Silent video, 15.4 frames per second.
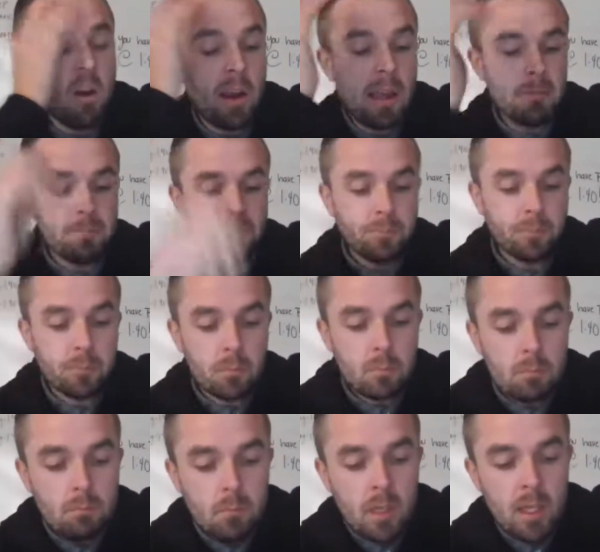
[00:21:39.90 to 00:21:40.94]
All right.
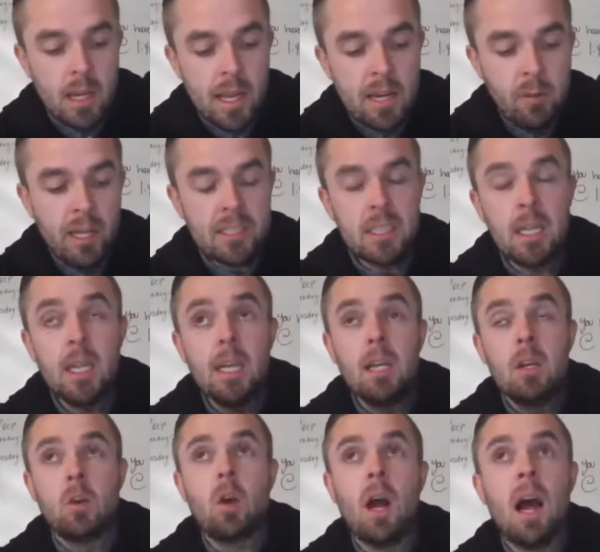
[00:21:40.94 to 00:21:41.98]
Anyways,
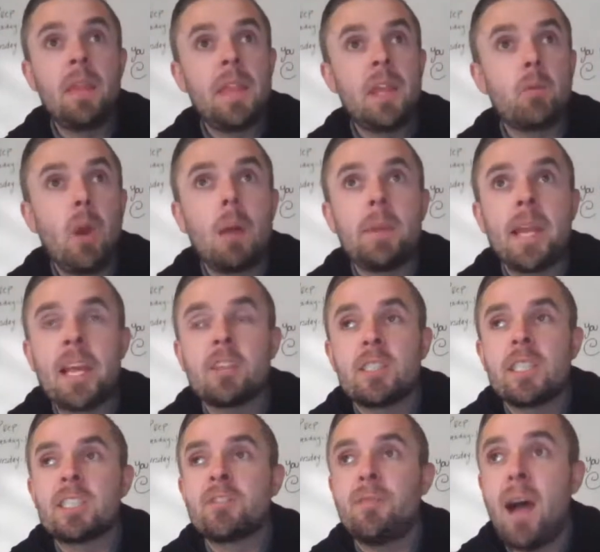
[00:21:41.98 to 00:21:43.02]
I think Robbie
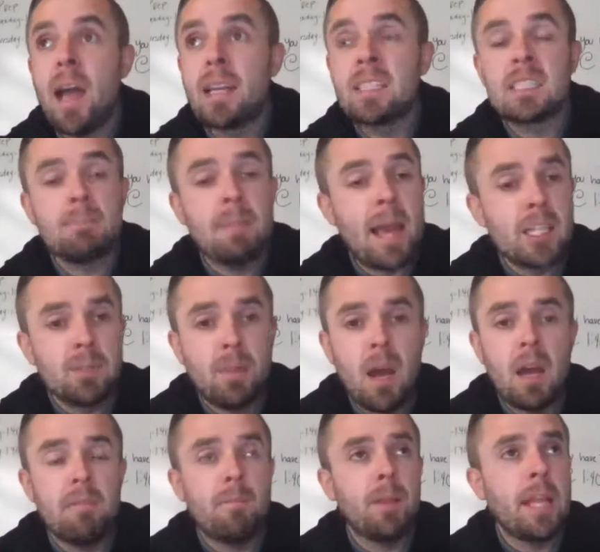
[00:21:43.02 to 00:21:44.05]
Anderson is fine. Smash
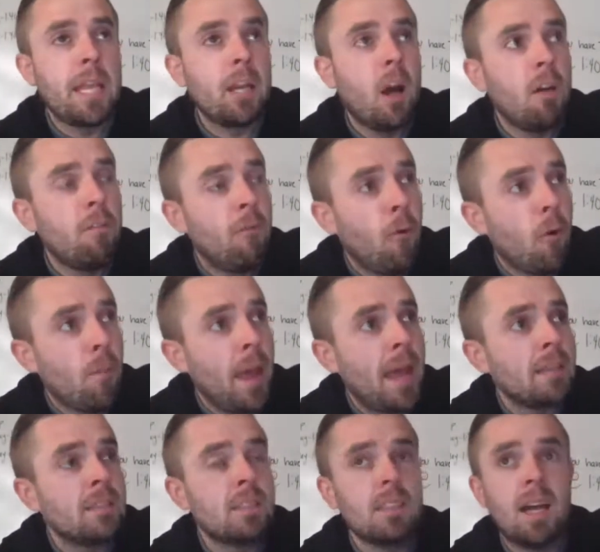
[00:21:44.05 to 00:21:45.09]
spot, play in all
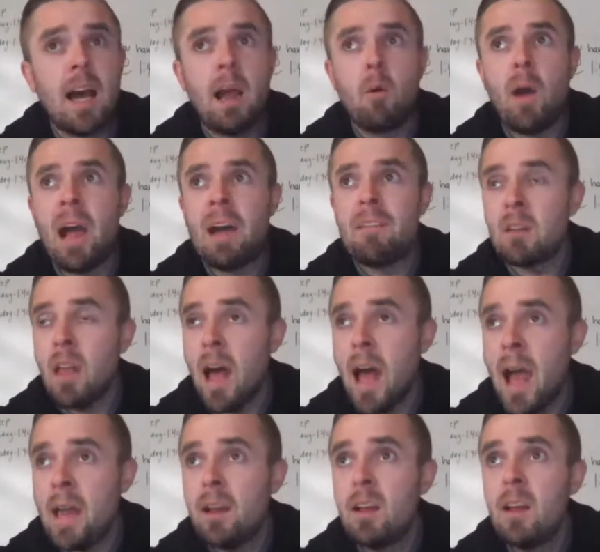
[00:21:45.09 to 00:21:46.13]
formats. I will have a
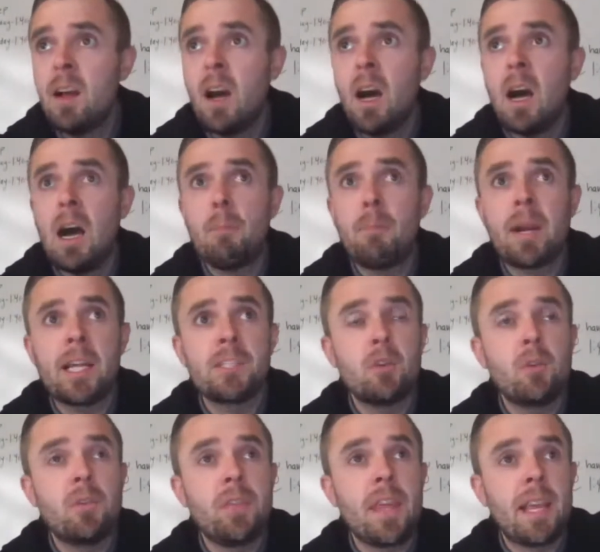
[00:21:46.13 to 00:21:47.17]
lot, but I
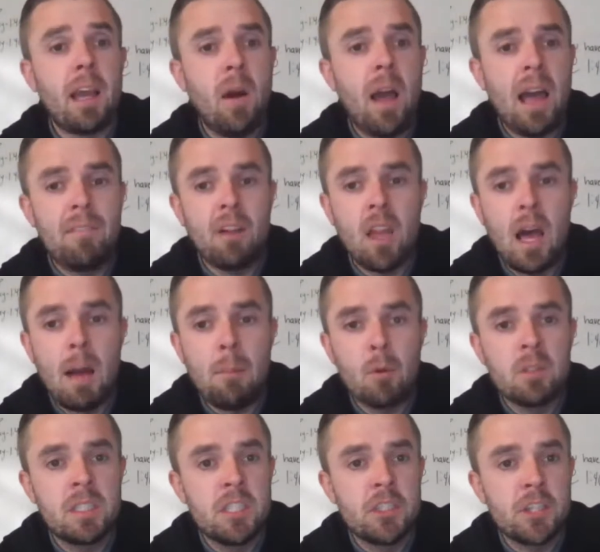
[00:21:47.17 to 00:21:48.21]
do think I'll have a lot
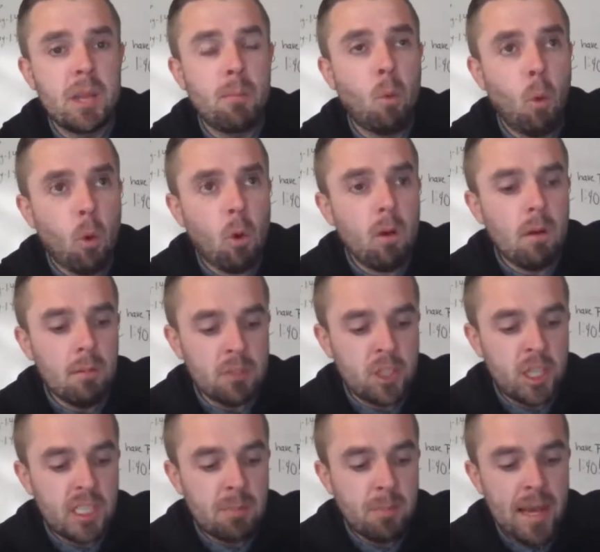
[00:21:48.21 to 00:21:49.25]
more DJ Moore
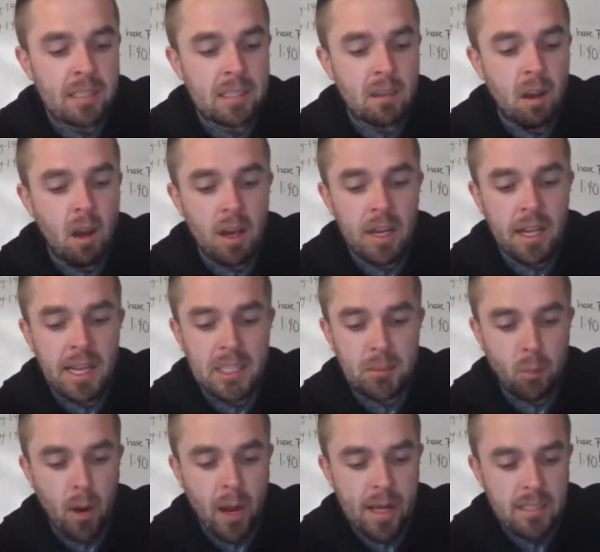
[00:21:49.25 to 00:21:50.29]
just based on
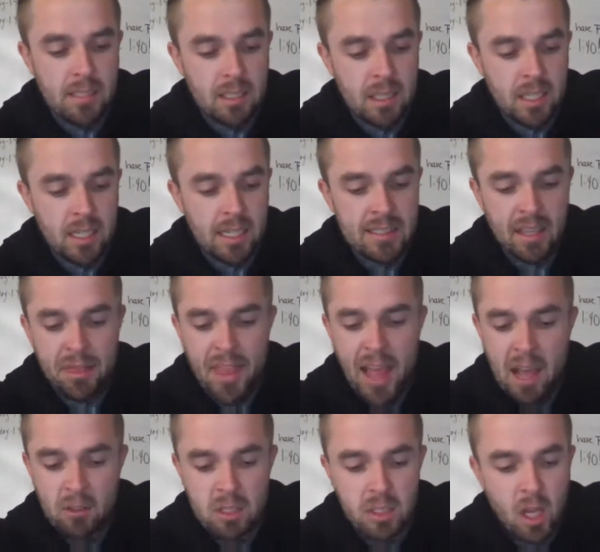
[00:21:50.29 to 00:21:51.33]
his price. He's
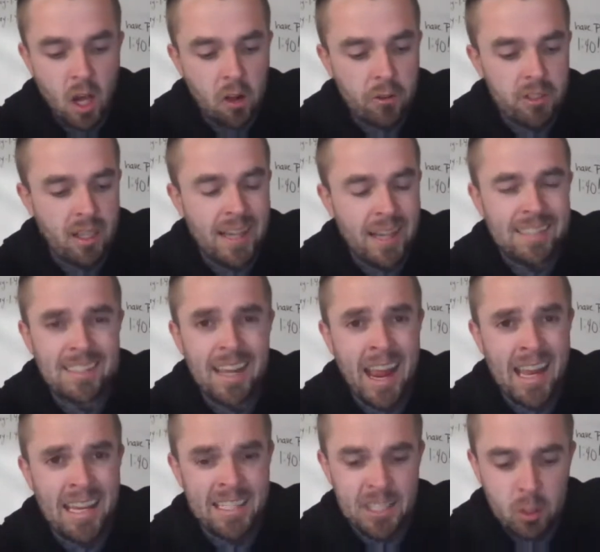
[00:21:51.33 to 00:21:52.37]
$1,000 less at
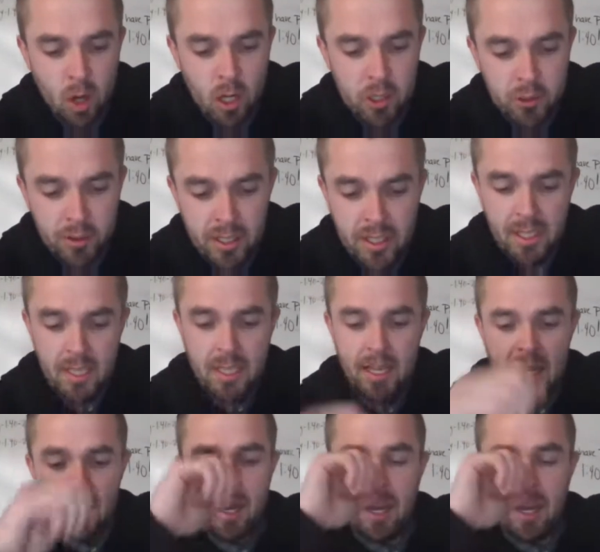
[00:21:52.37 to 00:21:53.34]
8,200.